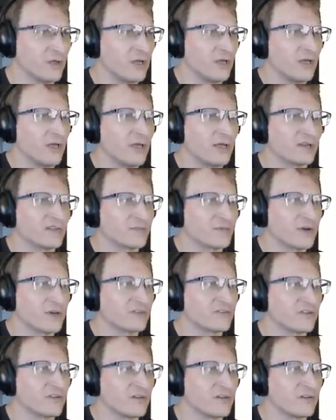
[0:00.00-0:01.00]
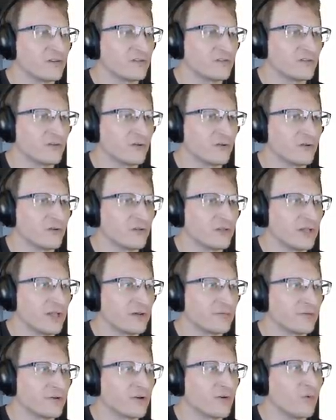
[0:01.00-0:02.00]
expressing concern
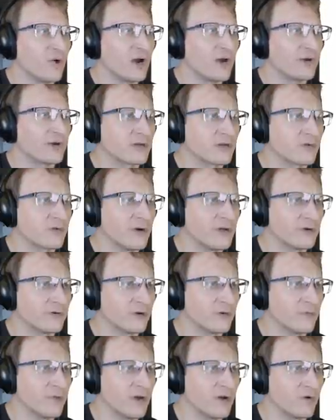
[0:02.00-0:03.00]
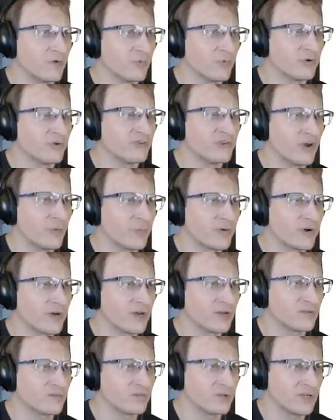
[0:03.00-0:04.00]
that requiring a greater amount would
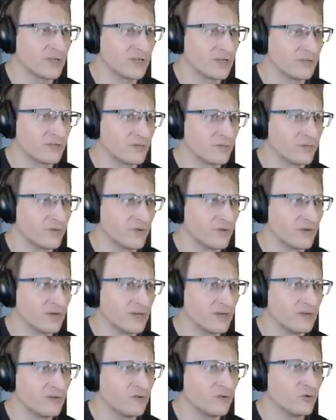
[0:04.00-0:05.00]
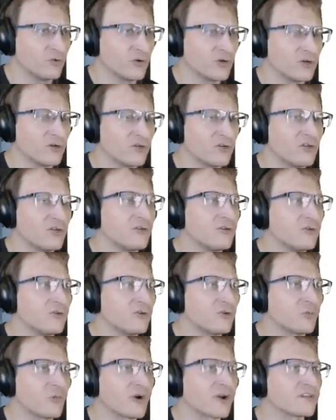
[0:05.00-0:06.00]
jeopardize plaintiff's ability to continue
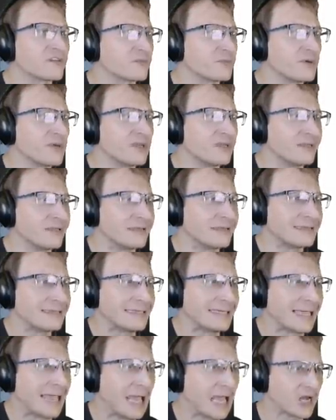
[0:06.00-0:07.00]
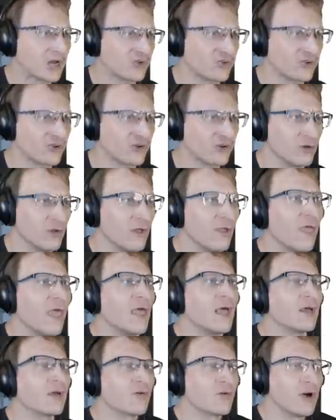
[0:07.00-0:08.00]
to participate in the action.
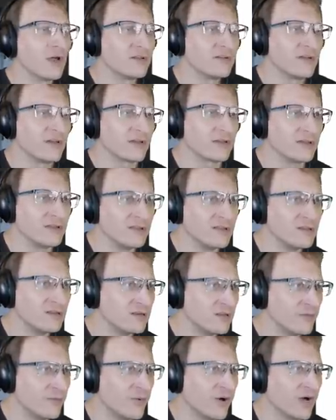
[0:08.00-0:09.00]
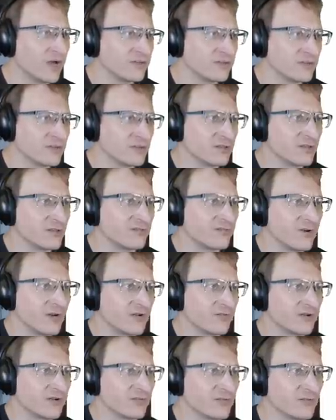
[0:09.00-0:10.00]
Crytek did deposit the
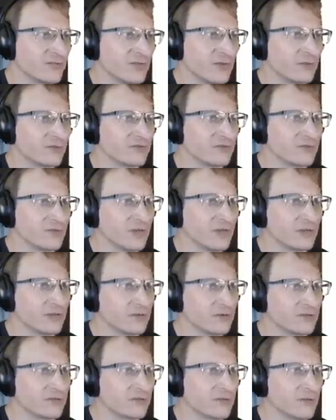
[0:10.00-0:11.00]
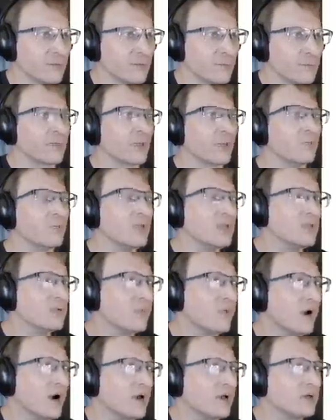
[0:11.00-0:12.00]
$500,000.
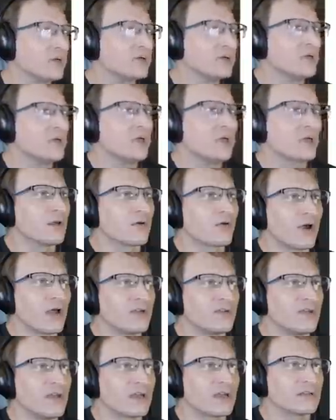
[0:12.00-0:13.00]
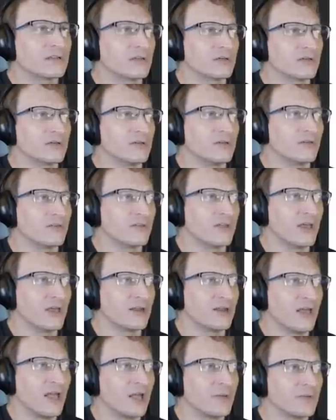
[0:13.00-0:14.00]
Meanwhile, Crytek learns
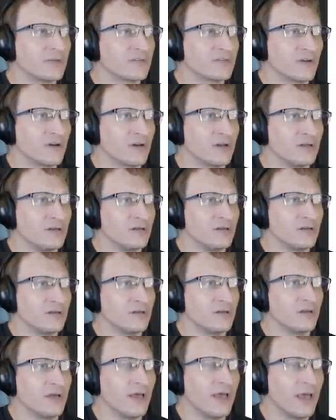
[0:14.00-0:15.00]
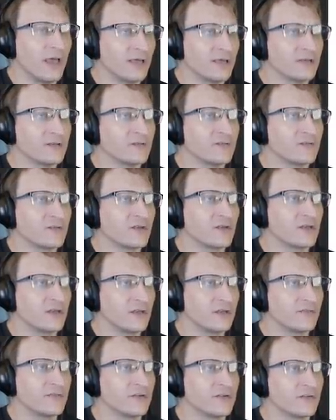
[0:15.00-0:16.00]
that Amazon has
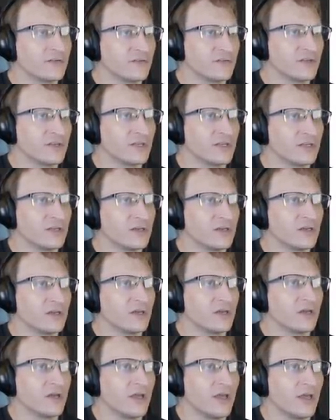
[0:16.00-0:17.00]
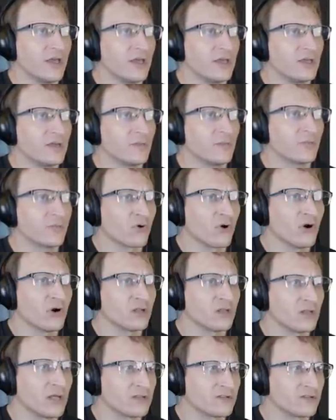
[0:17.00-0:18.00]
given CIG a
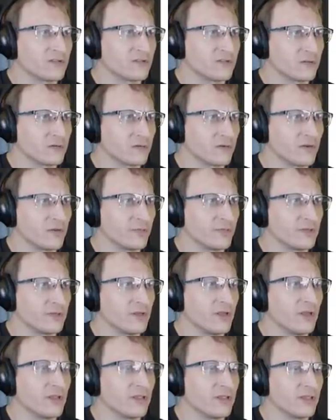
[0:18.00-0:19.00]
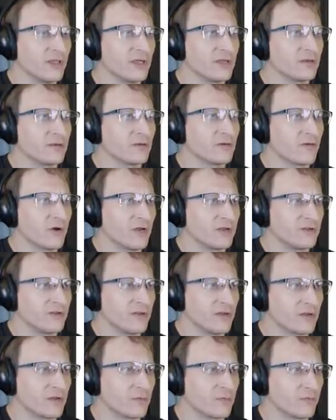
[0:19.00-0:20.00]
broad license agreement, then
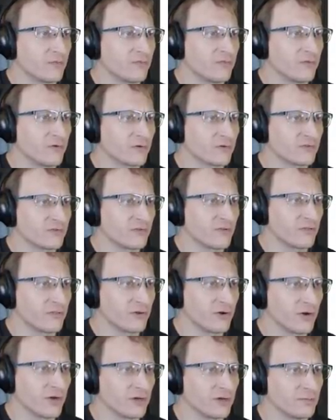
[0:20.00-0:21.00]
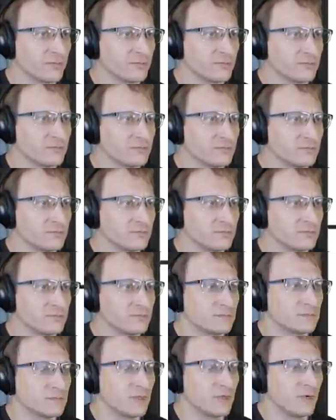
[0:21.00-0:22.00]
Crytek first thought,
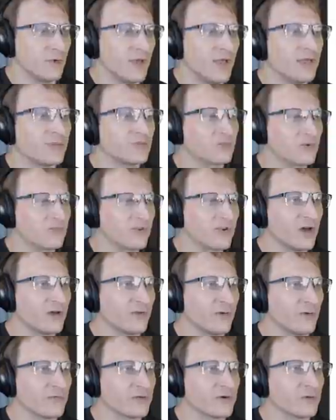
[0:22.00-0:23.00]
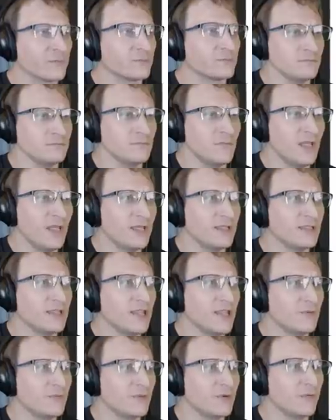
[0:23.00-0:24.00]
as we've gone over. And
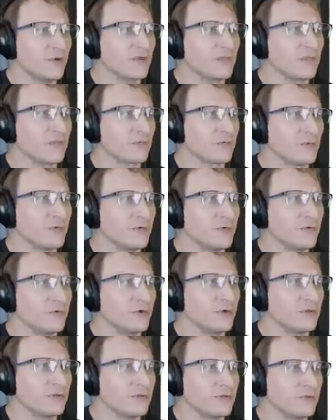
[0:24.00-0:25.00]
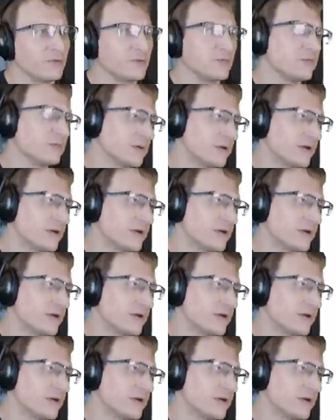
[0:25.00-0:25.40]
then we went through their